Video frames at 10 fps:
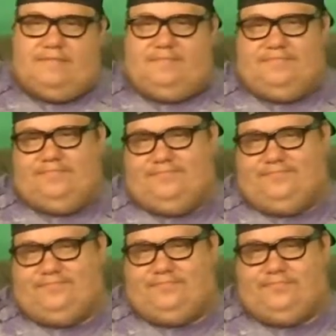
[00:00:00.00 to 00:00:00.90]

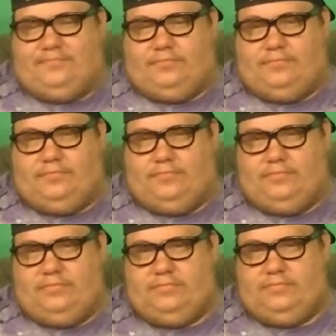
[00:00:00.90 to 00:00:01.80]

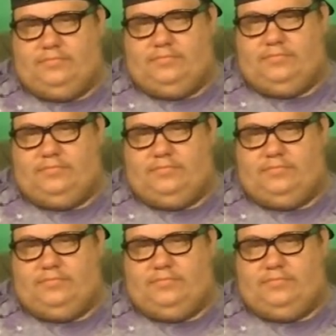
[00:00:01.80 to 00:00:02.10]
(silent)